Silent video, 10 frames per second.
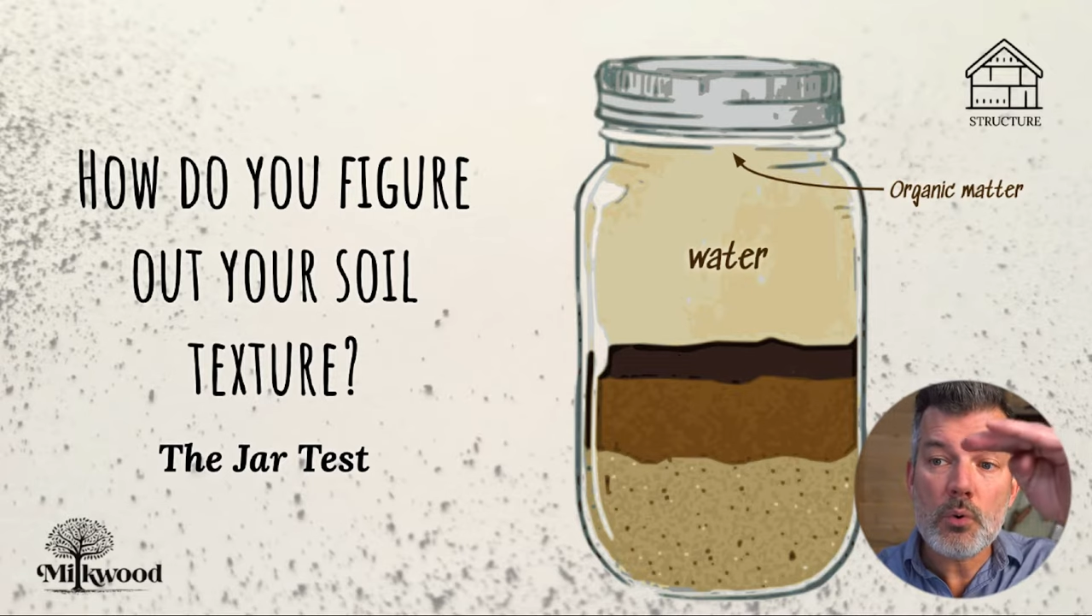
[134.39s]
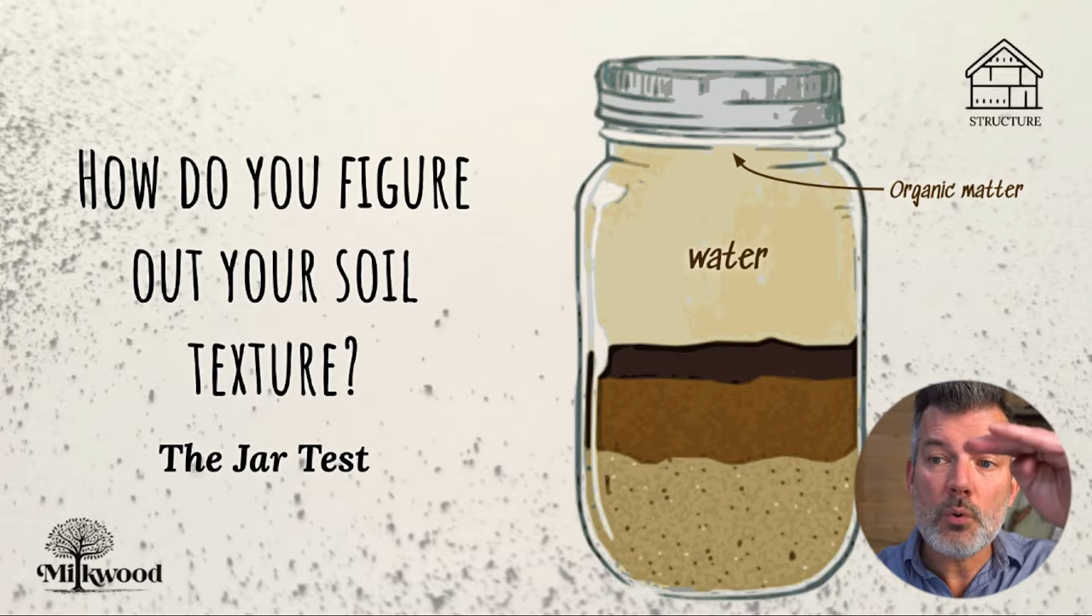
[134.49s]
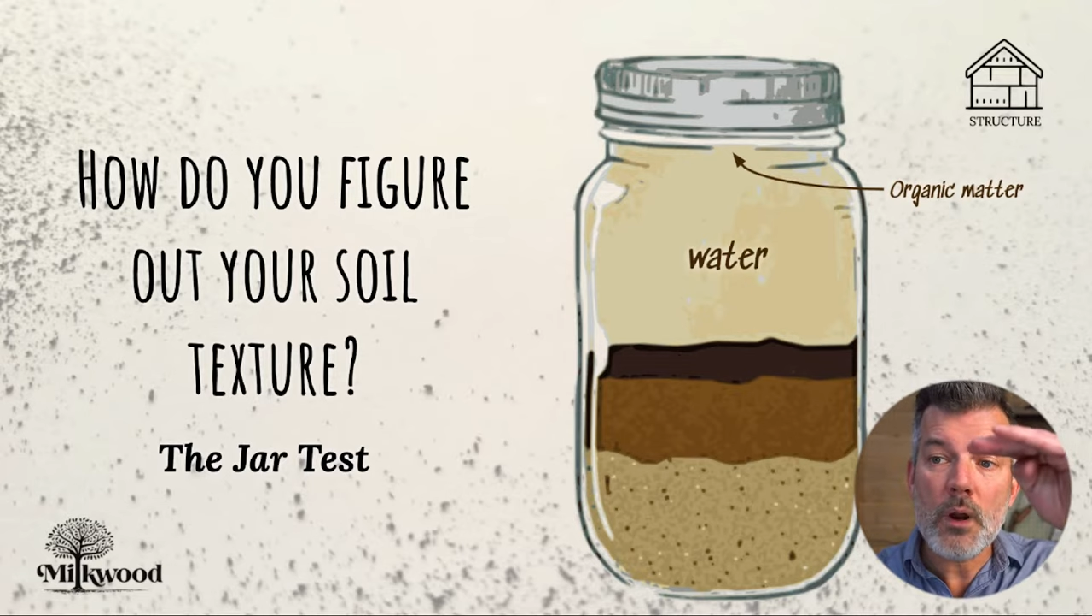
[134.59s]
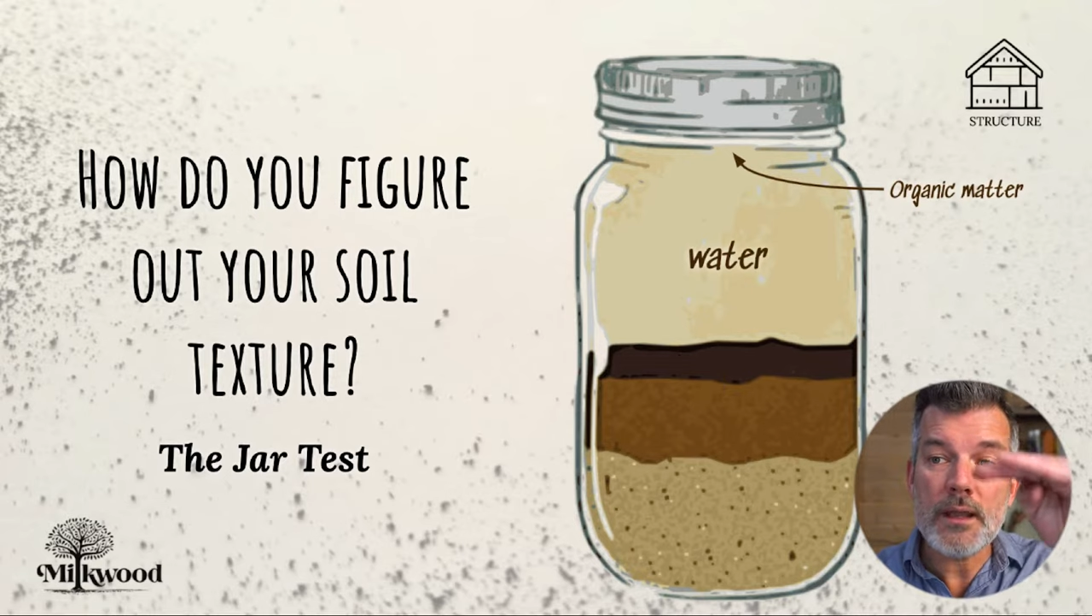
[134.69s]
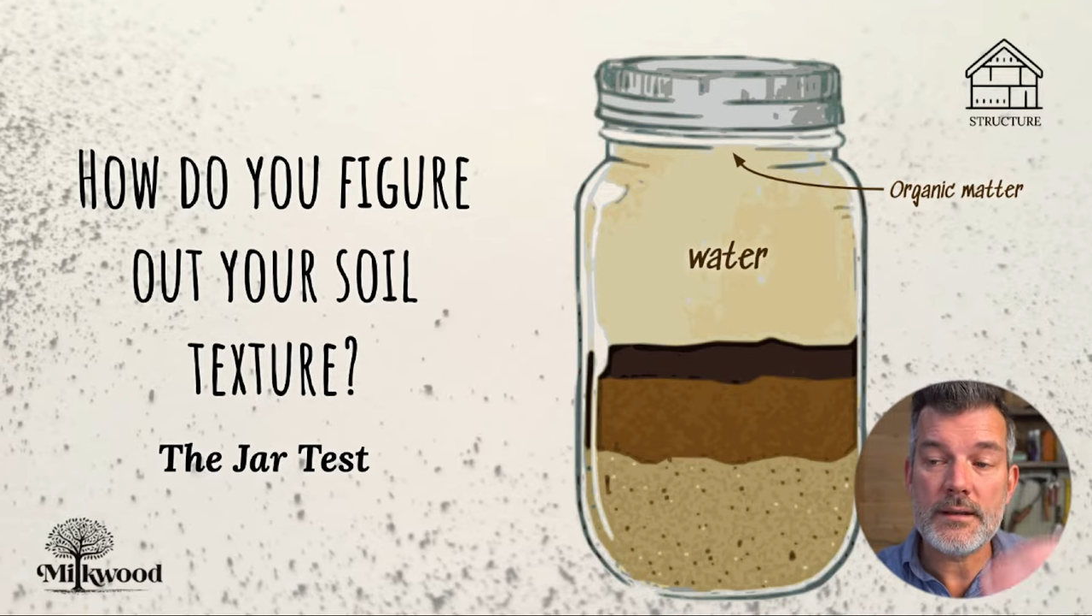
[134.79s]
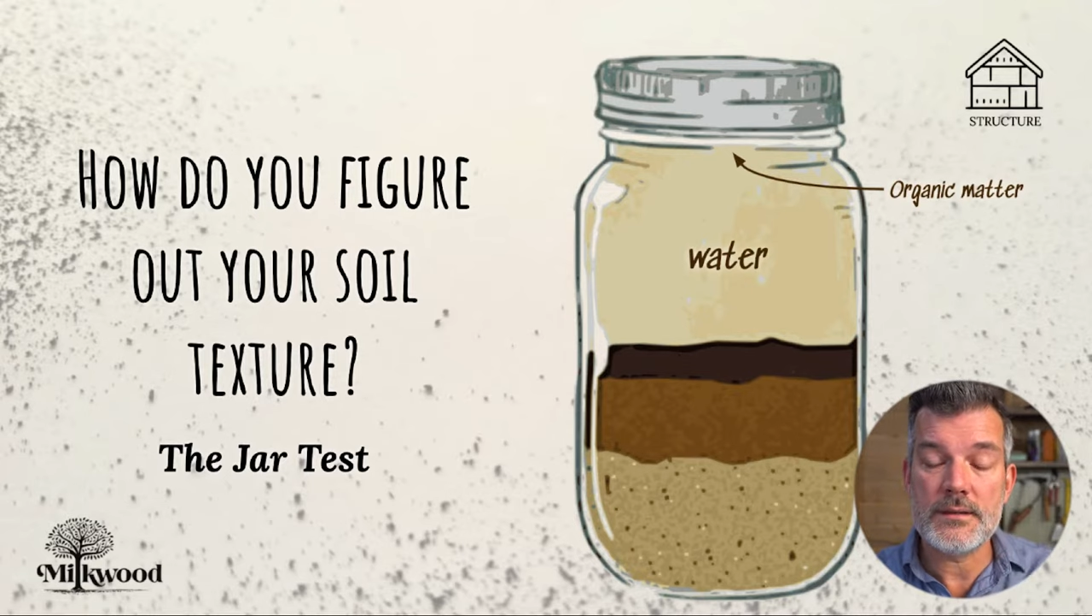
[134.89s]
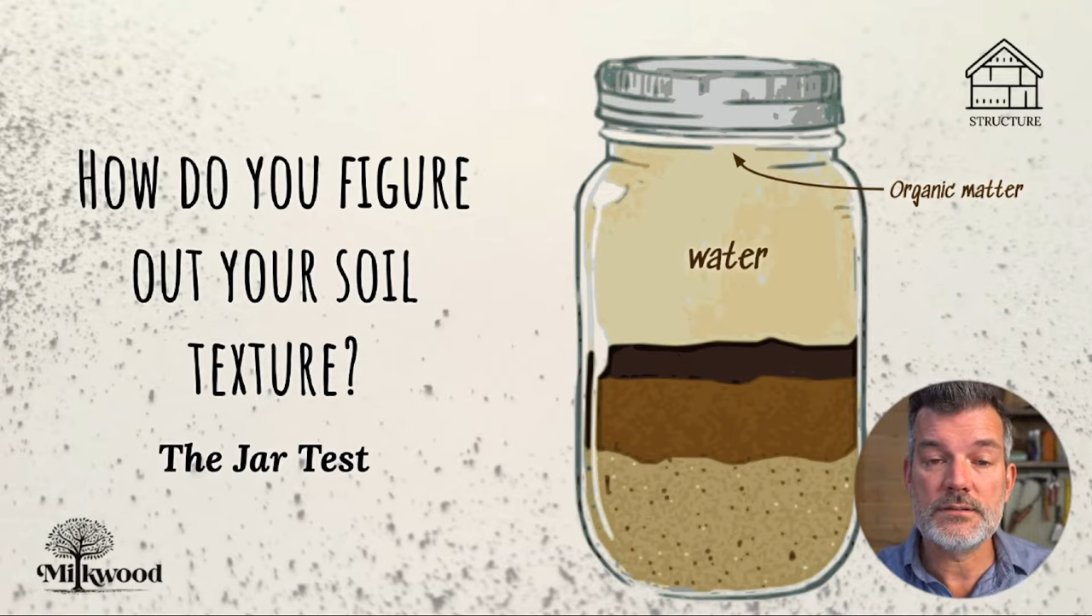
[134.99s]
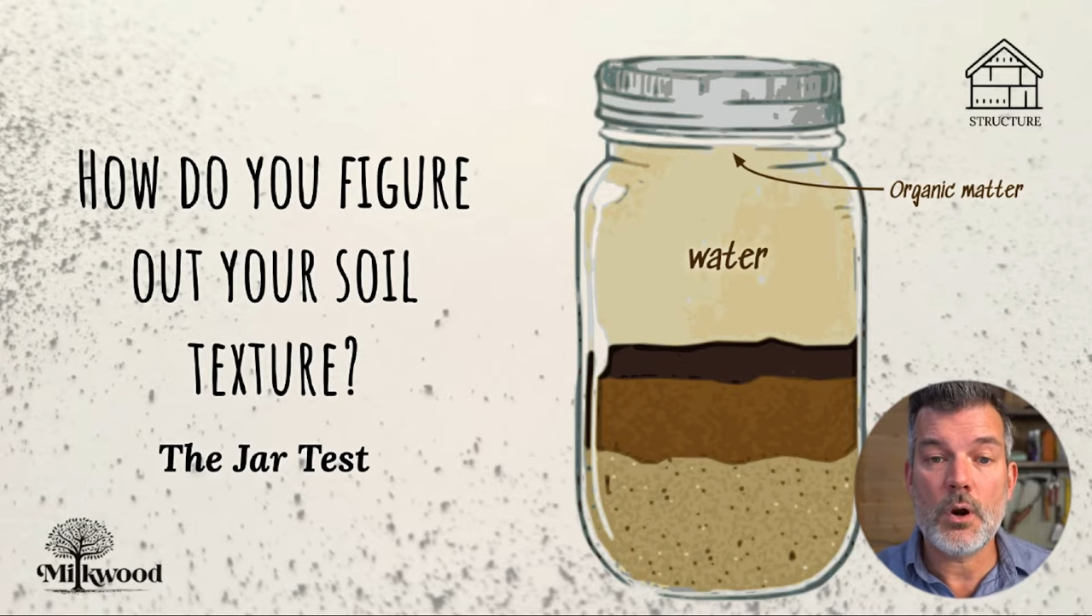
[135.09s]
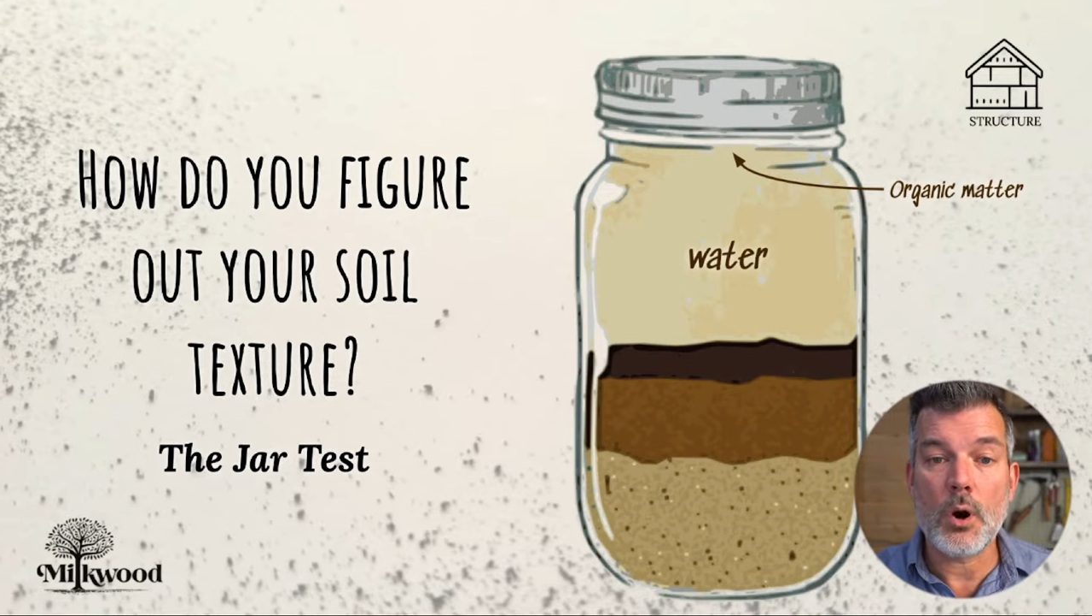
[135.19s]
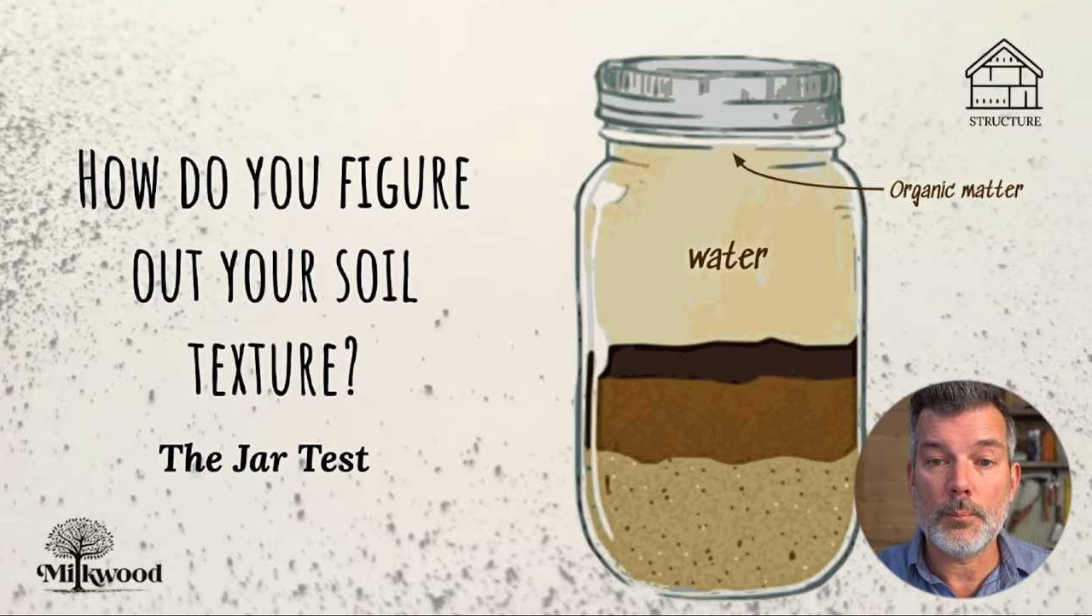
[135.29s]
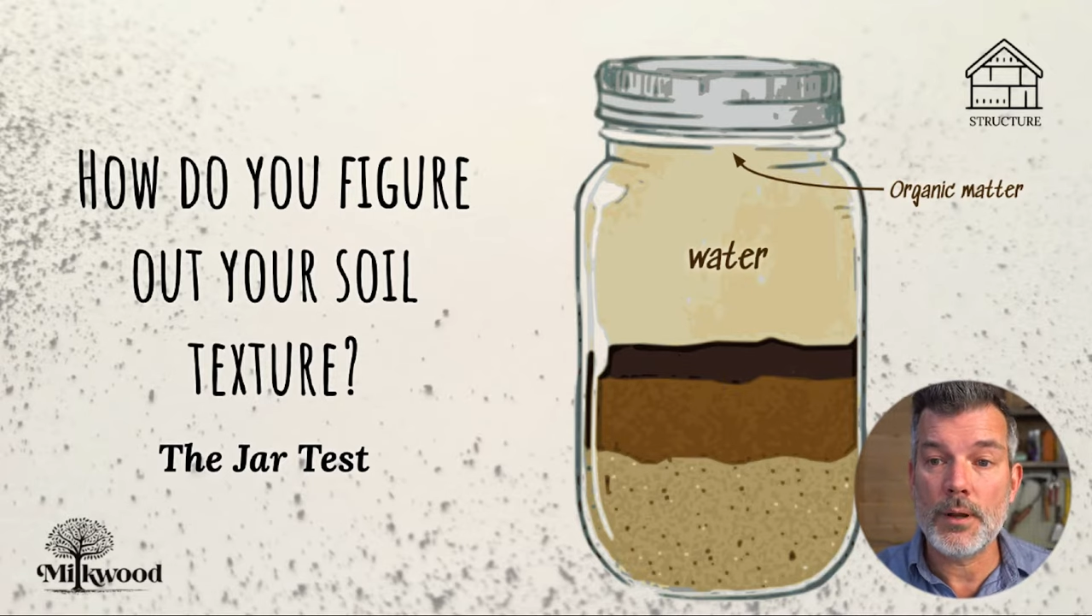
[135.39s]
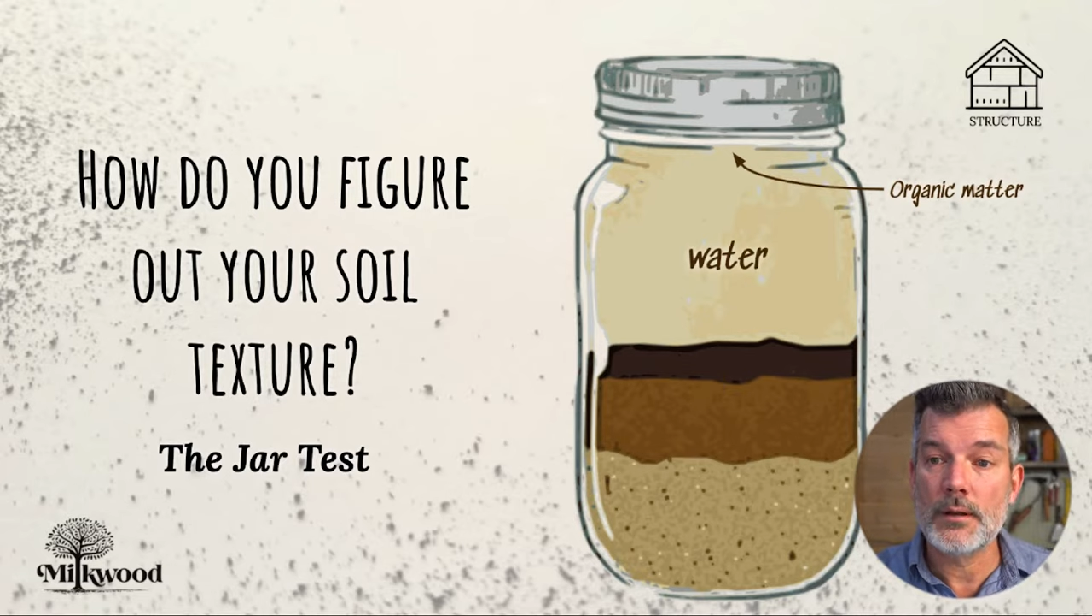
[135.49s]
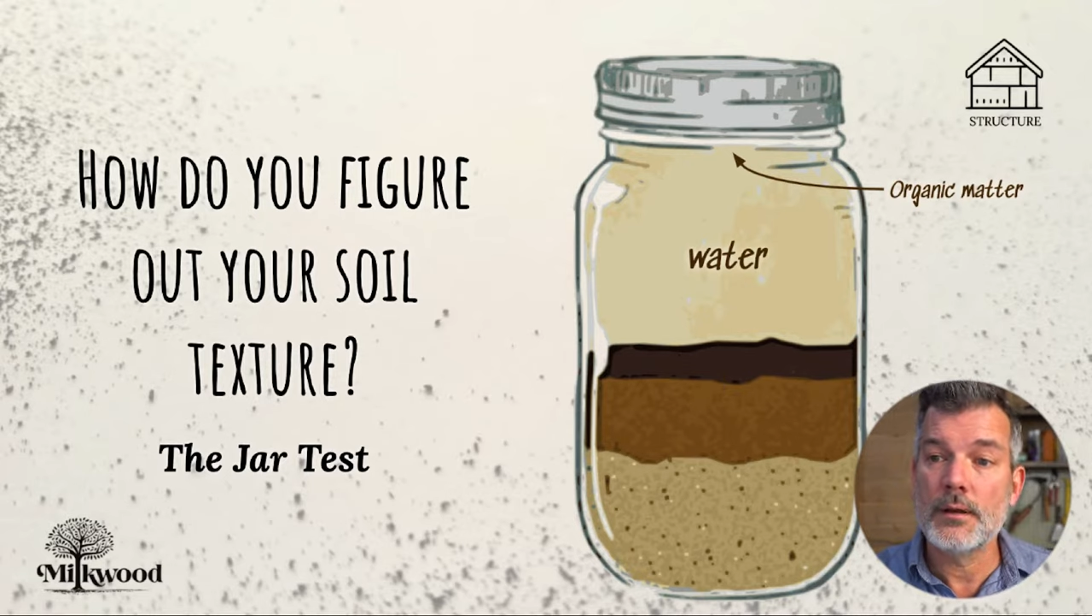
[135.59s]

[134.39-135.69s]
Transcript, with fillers: the way to the top.